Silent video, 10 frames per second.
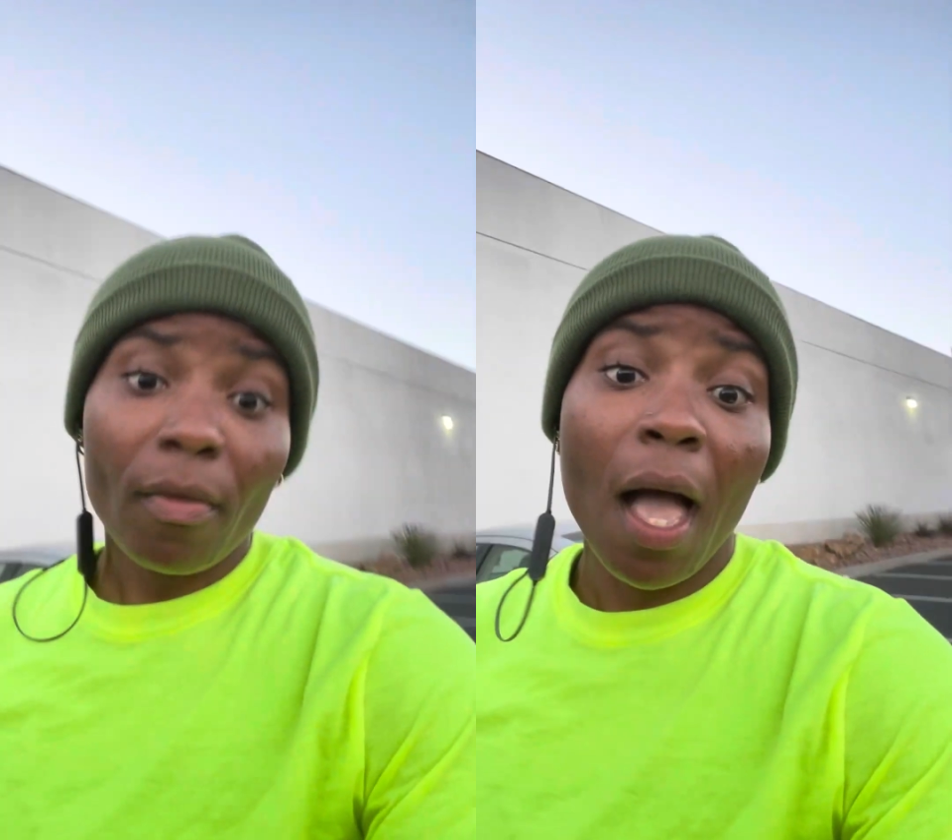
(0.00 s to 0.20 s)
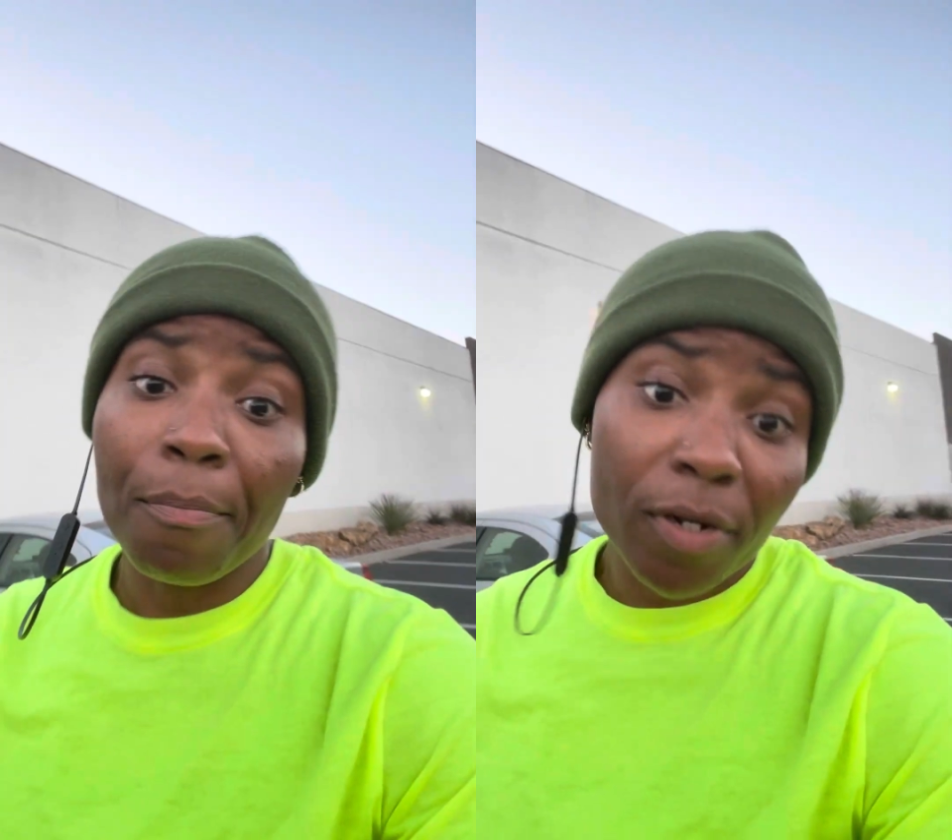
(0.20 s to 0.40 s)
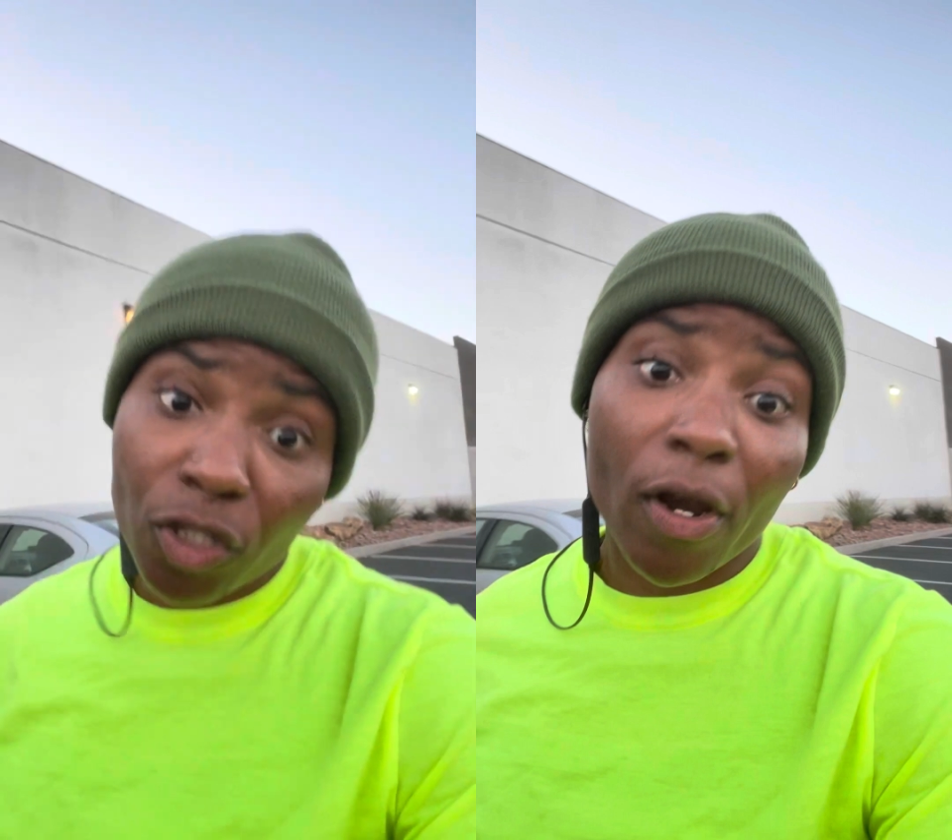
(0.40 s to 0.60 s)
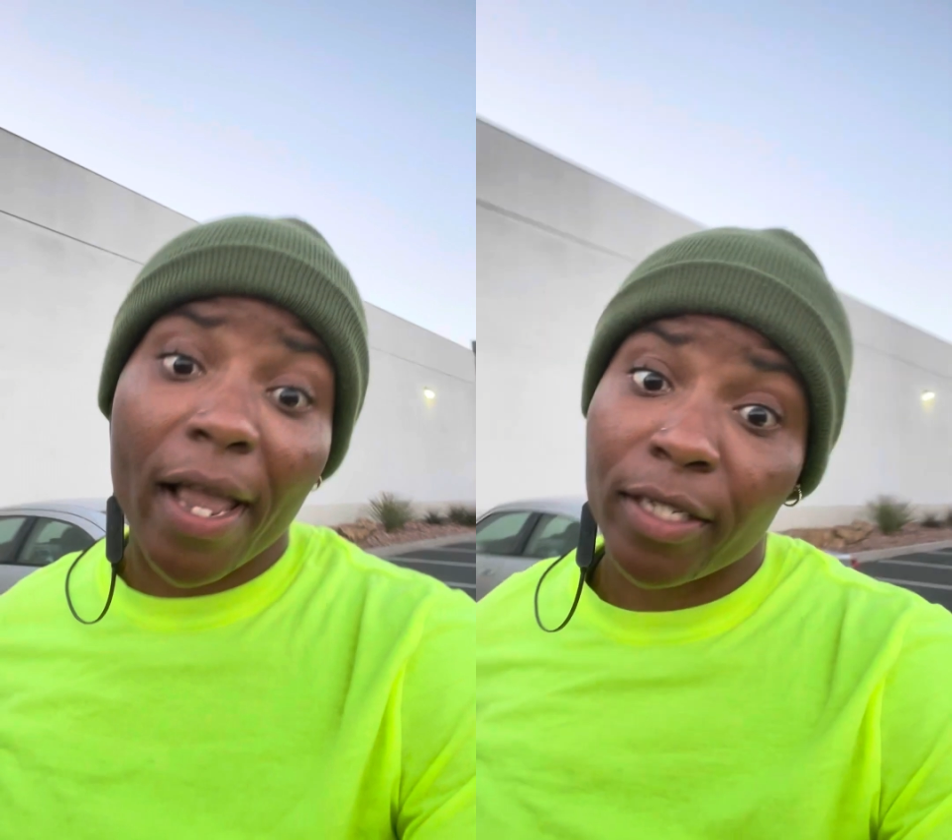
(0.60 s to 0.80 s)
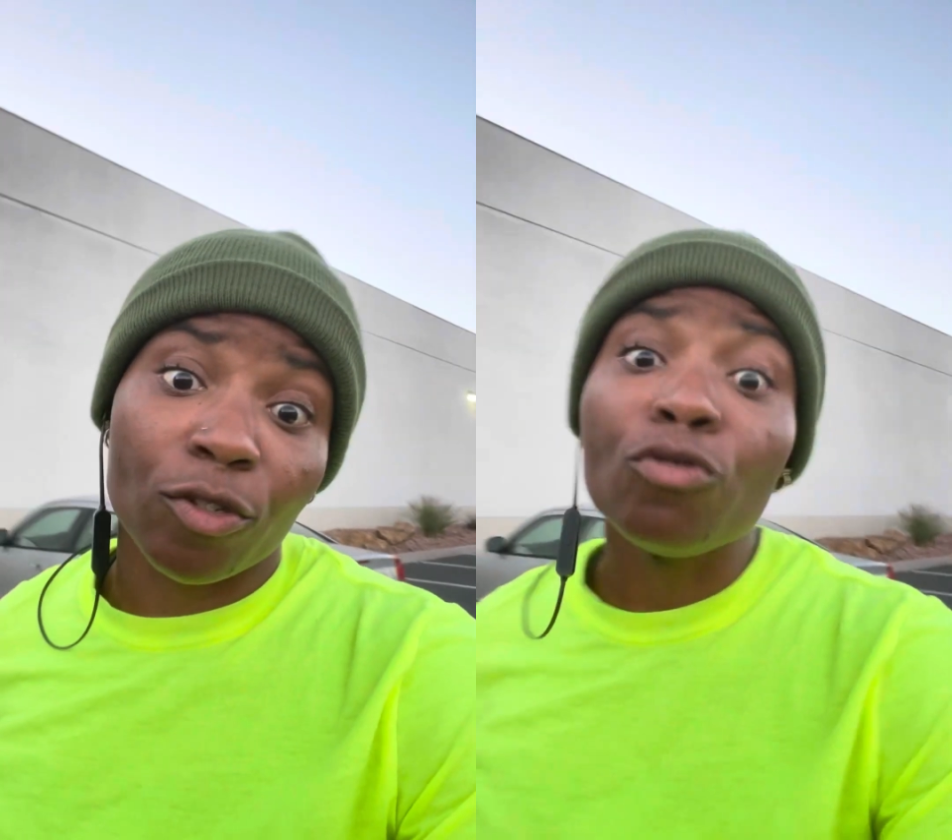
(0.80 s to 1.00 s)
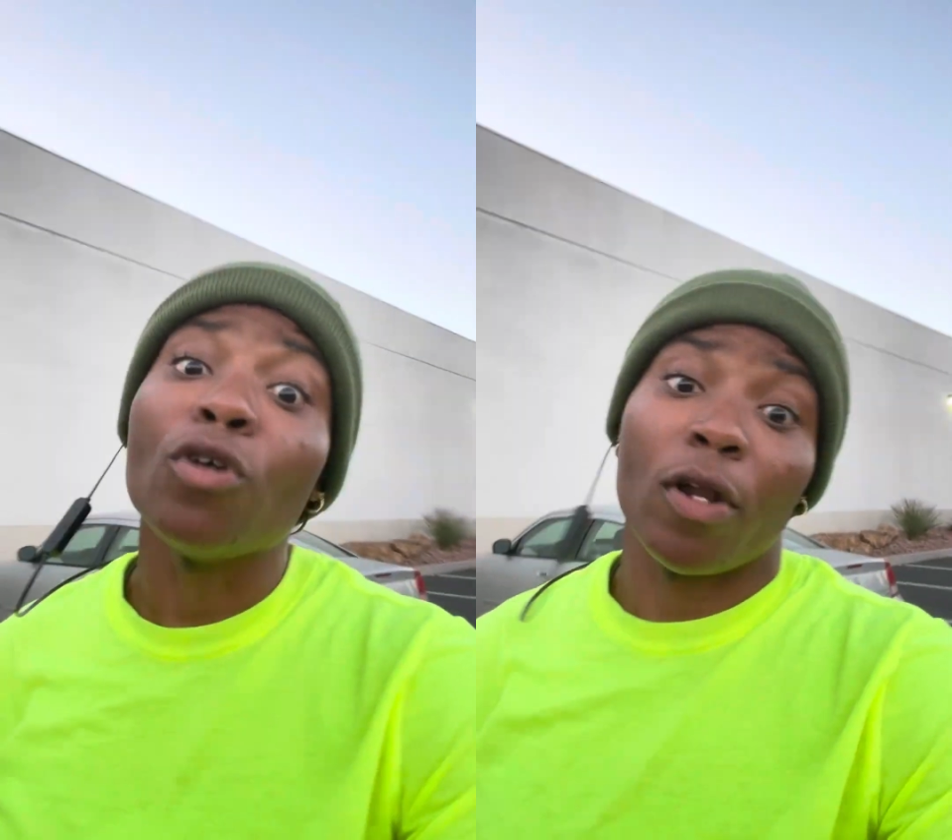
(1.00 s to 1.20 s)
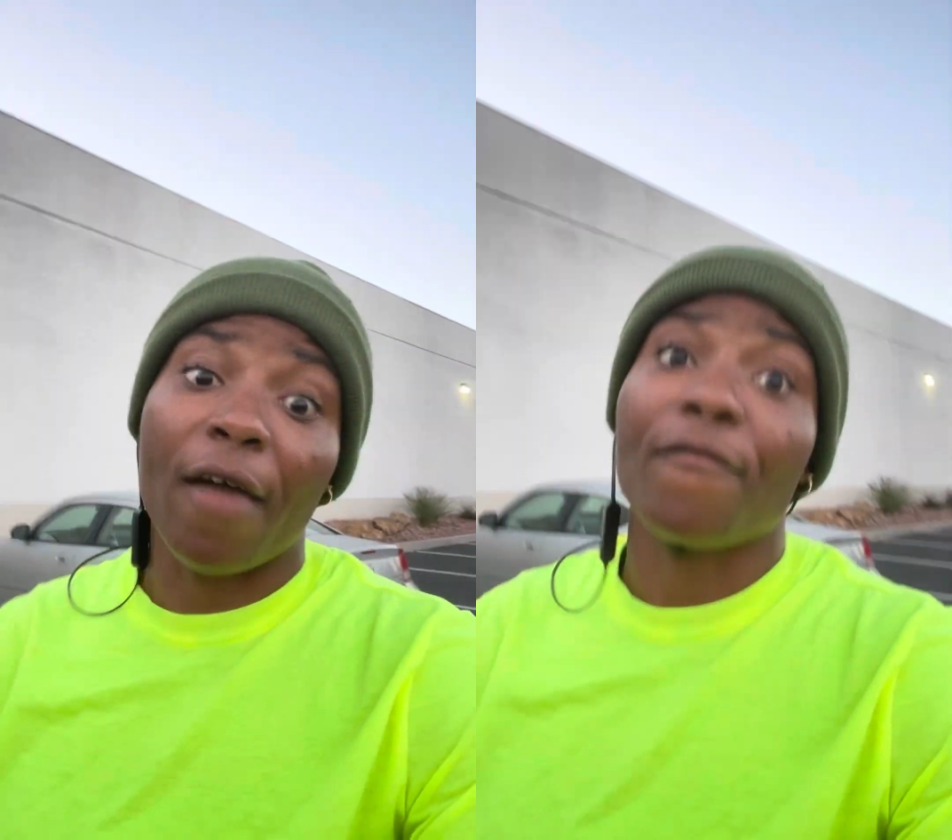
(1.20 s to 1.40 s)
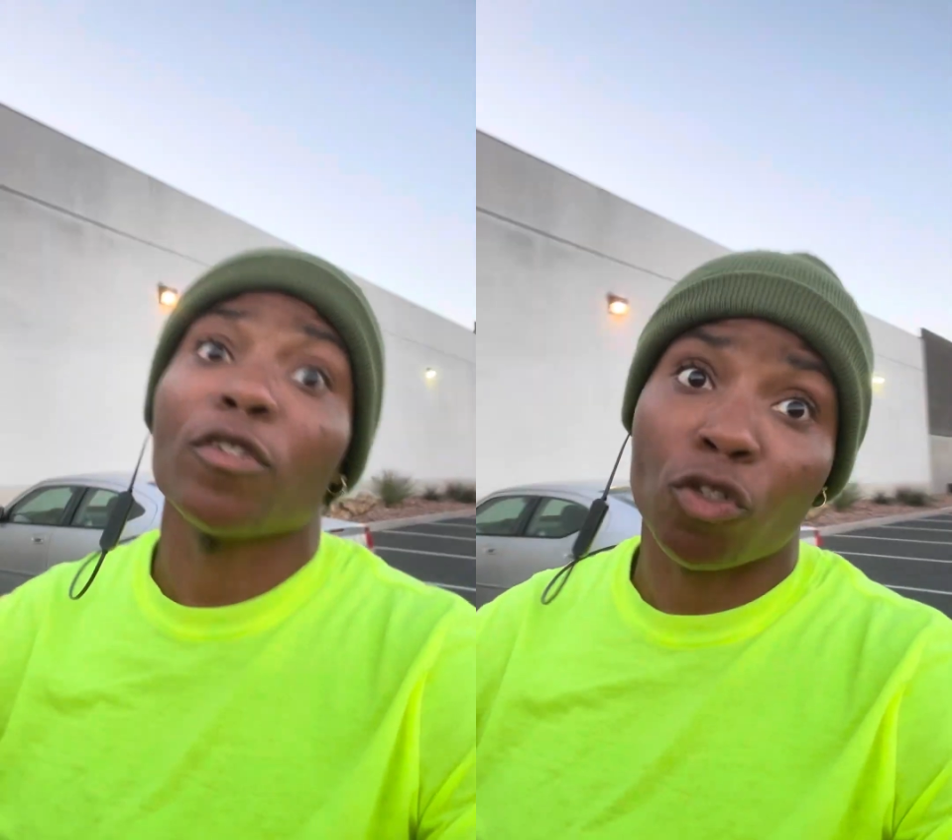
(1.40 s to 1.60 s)
I'm pretty sure Angel, you know
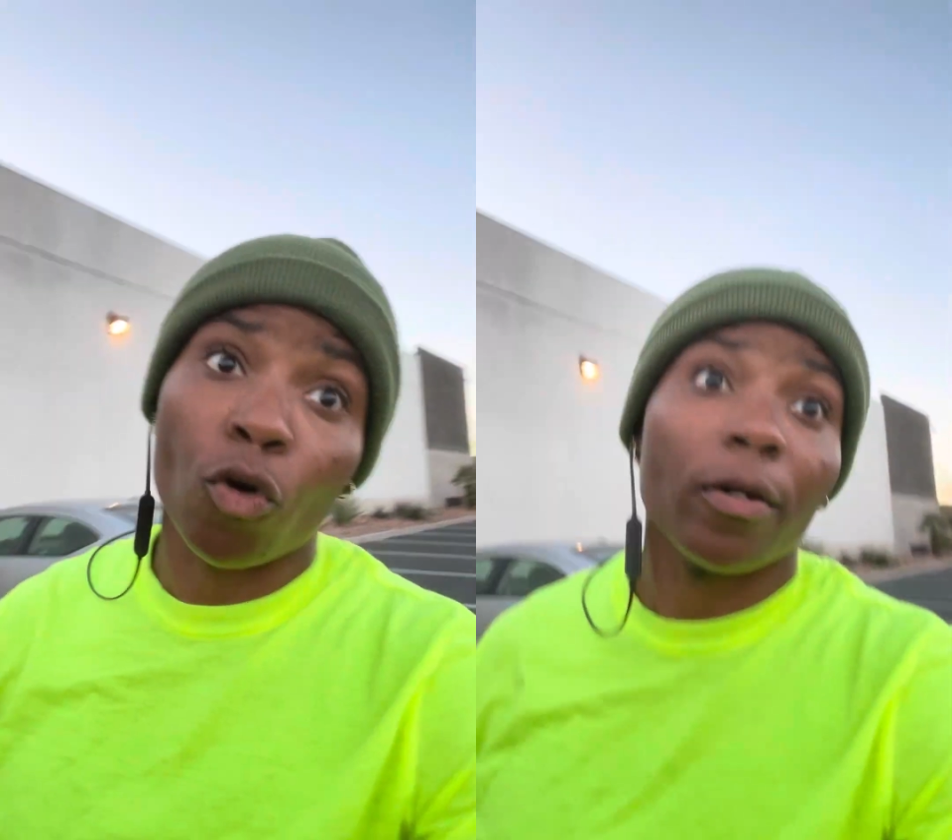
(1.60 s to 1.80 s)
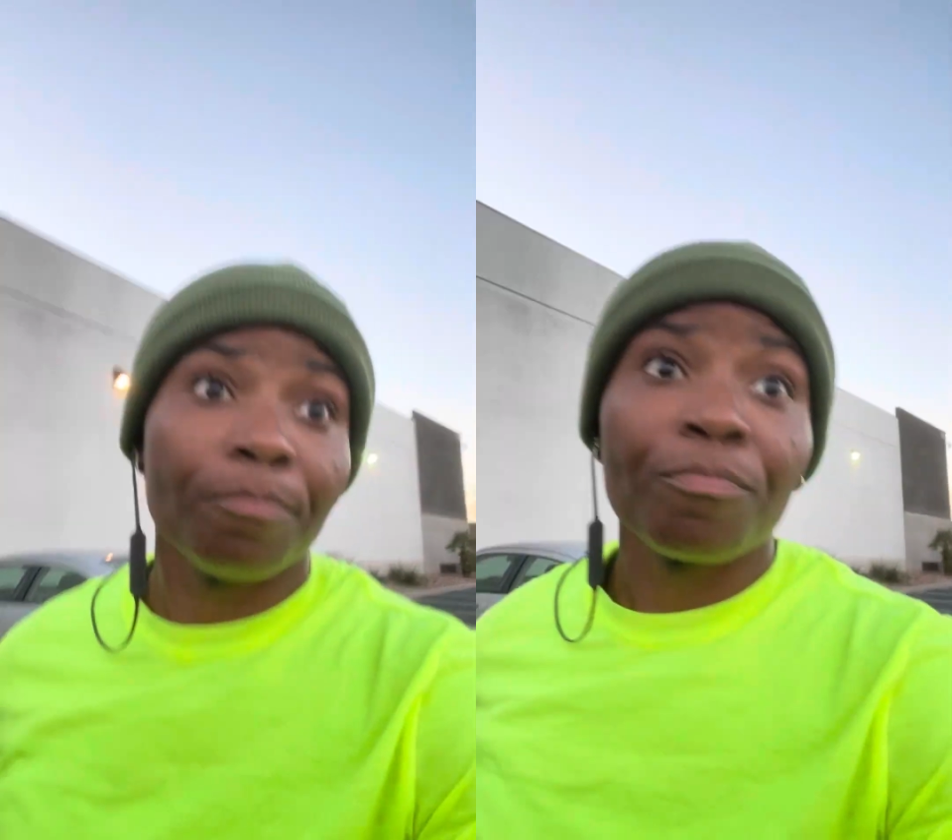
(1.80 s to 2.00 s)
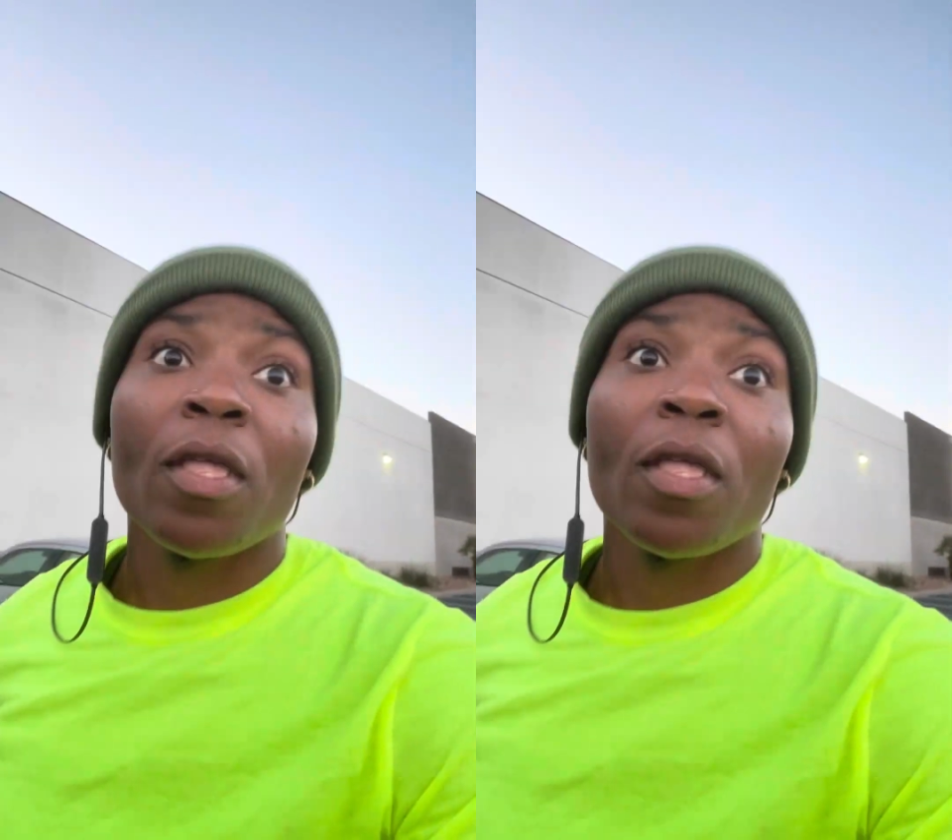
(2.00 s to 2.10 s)
that for sure.